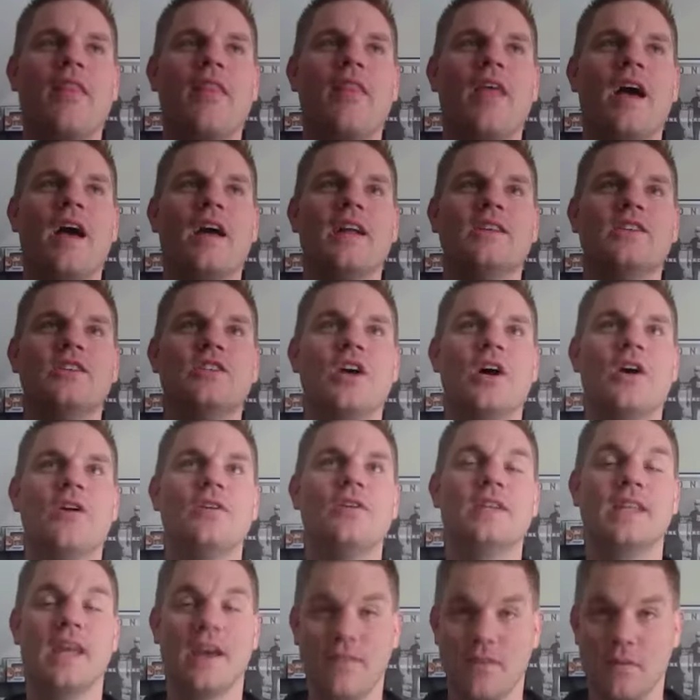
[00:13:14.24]
and then so
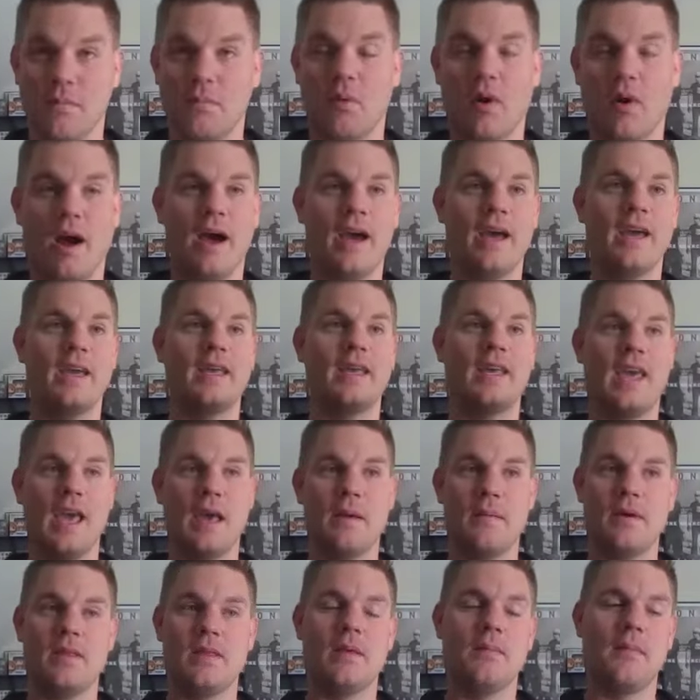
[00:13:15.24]
David Bryan
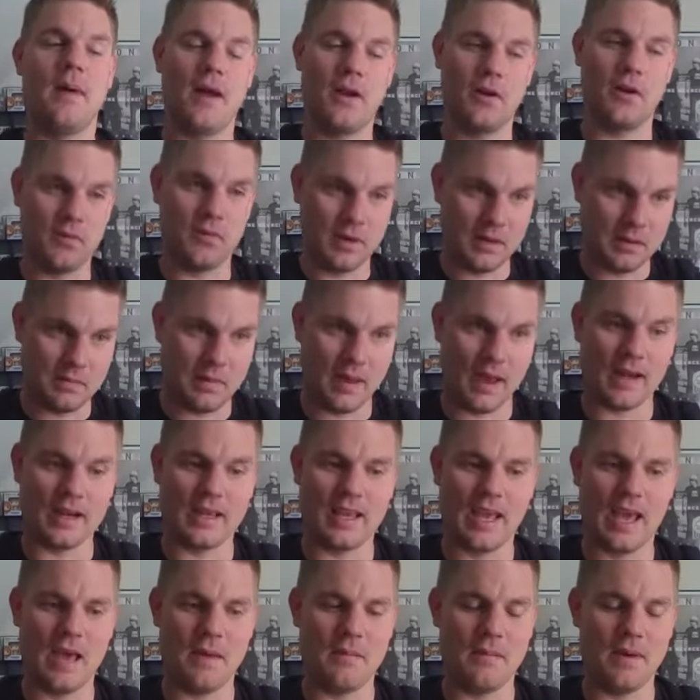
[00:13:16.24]
came in, the Matt O'Ree
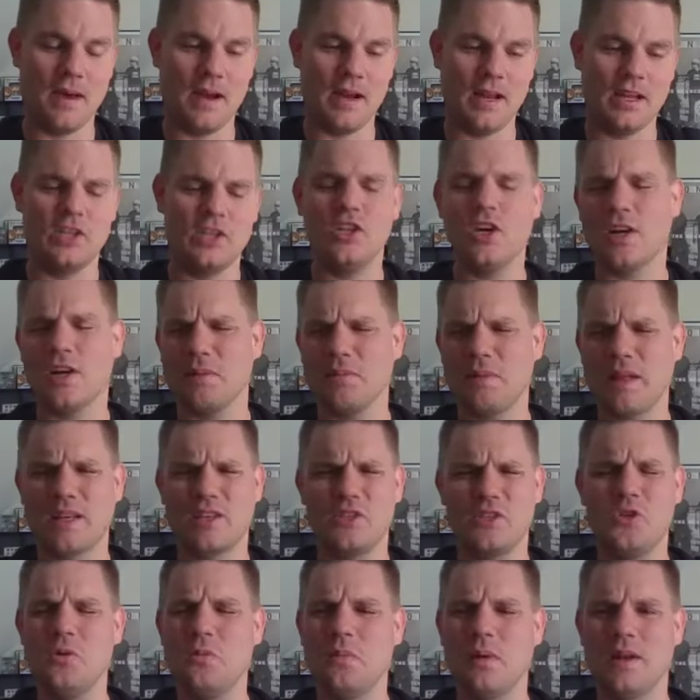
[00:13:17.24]
Band came in. It took him
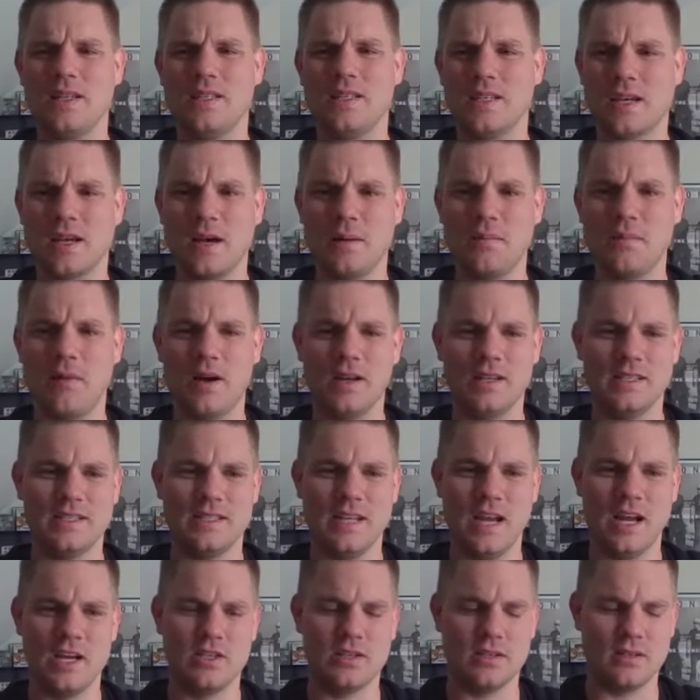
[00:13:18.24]
like two minutes to come on
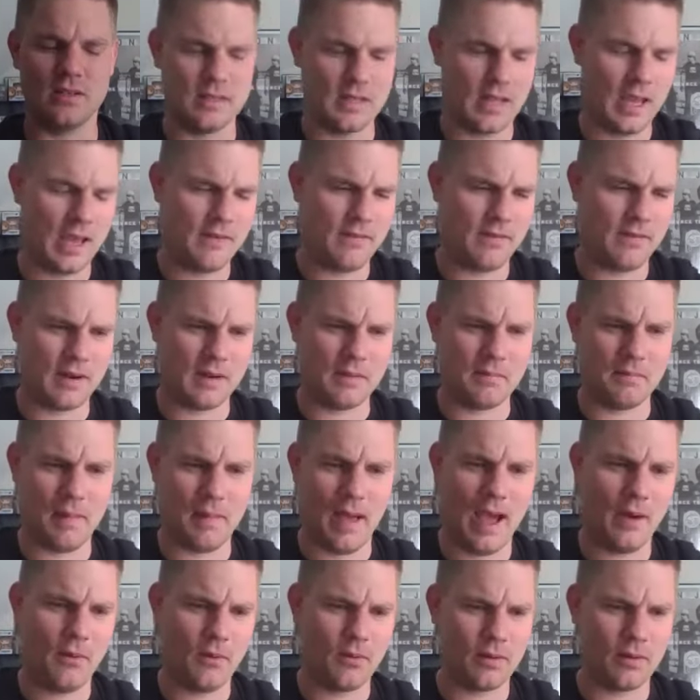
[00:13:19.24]
stage, and David and
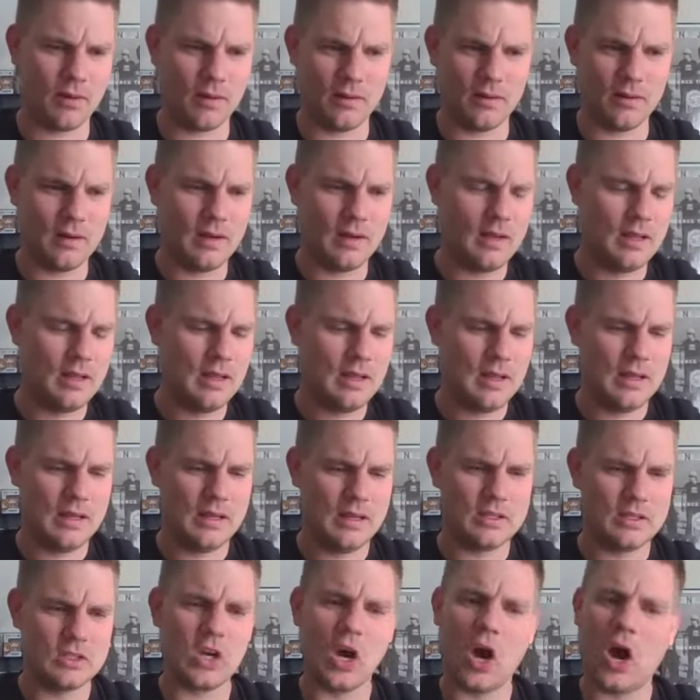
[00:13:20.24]
Matt were
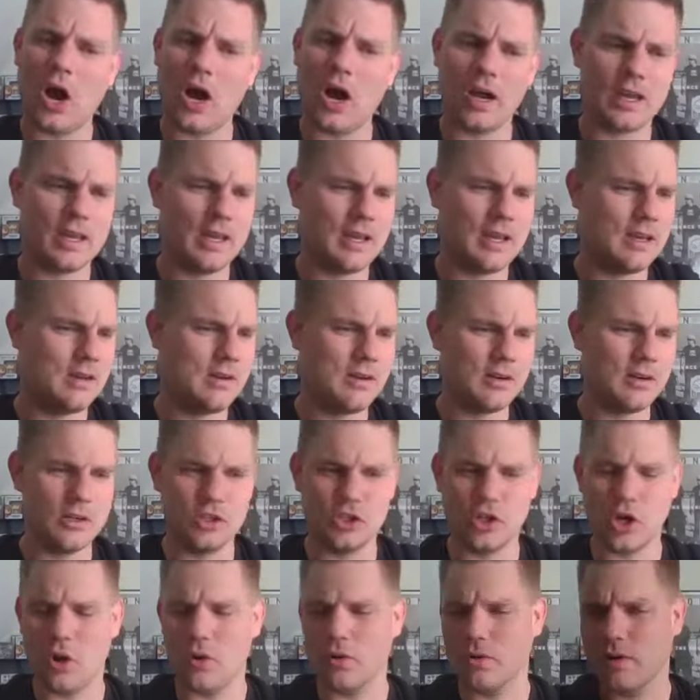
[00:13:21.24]
talking or
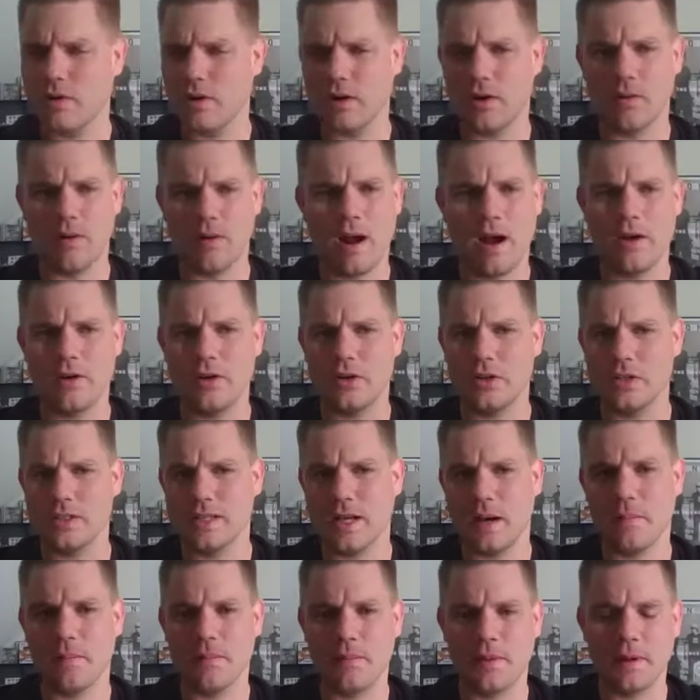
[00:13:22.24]
joking around or
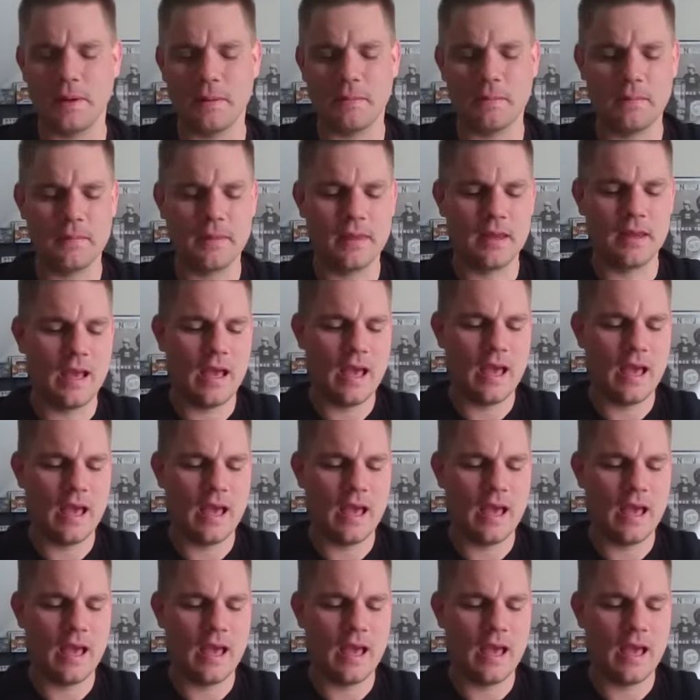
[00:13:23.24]
something.